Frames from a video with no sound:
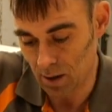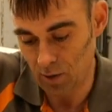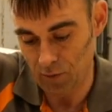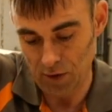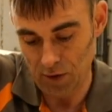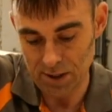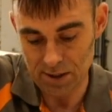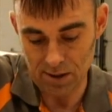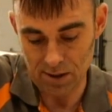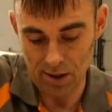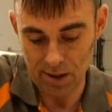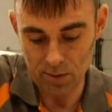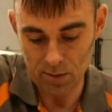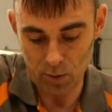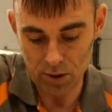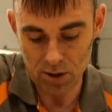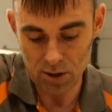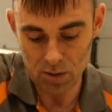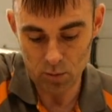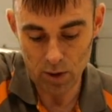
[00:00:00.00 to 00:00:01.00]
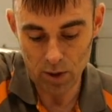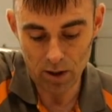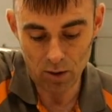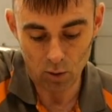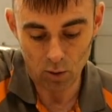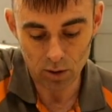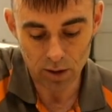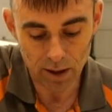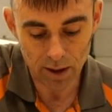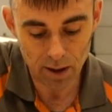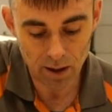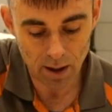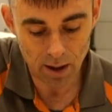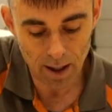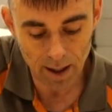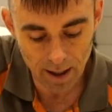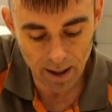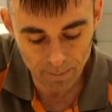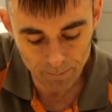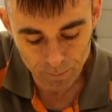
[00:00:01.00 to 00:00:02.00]
on this side, which is where all the
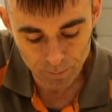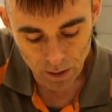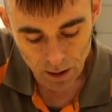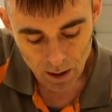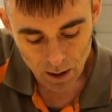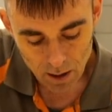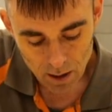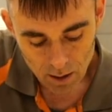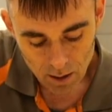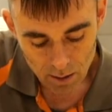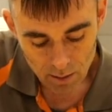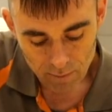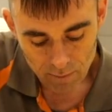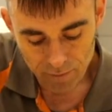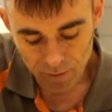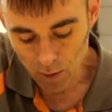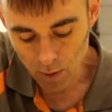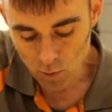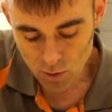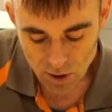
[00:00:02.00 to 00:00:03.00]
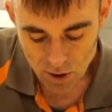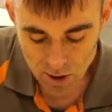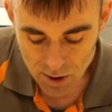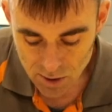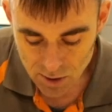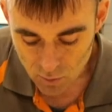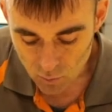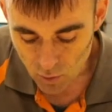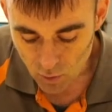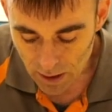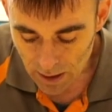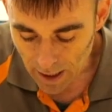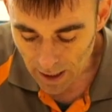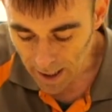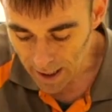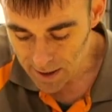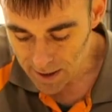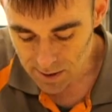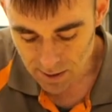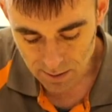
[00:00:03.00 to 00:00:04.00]
um, fuses and
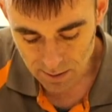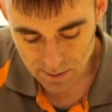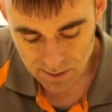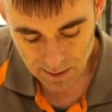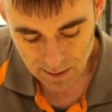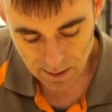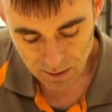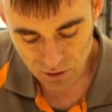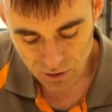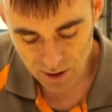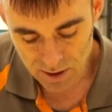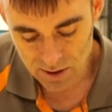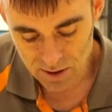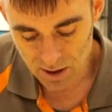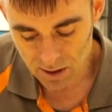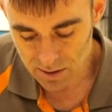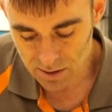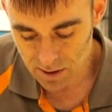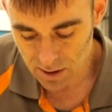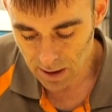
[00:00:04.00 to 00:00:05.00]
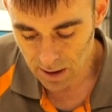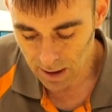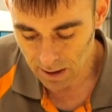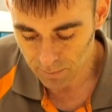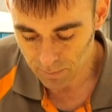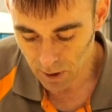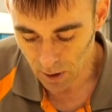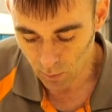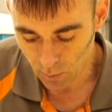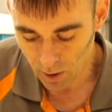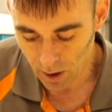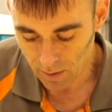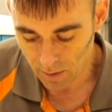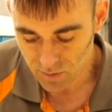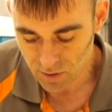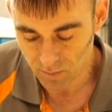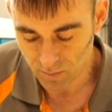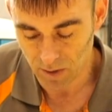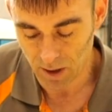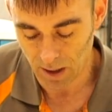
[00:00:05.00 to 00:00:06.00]
relays and things that, um, you know, if
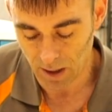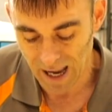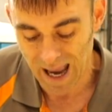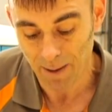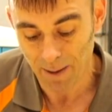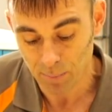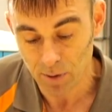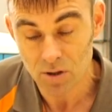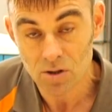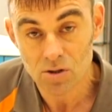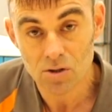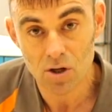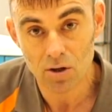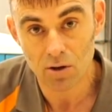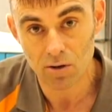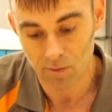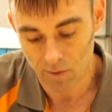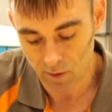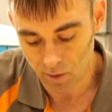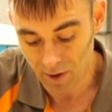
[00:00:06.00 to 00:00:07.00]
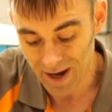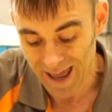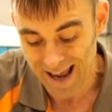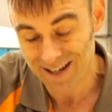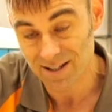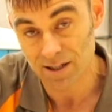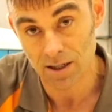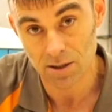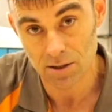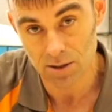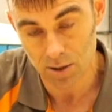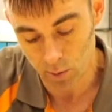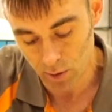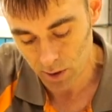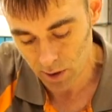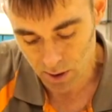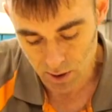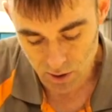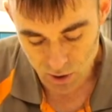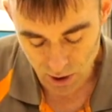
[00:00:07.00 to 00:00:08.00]
something happens, you've got access to
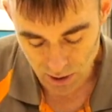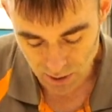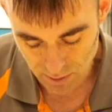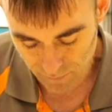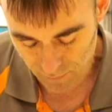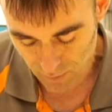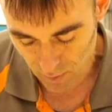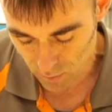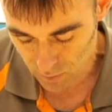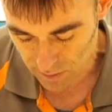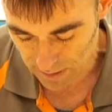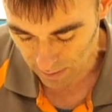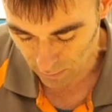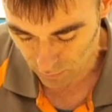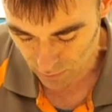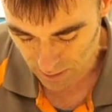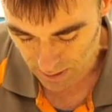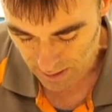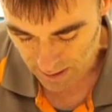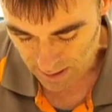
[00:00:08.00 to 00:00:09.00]
and can change the fuse out.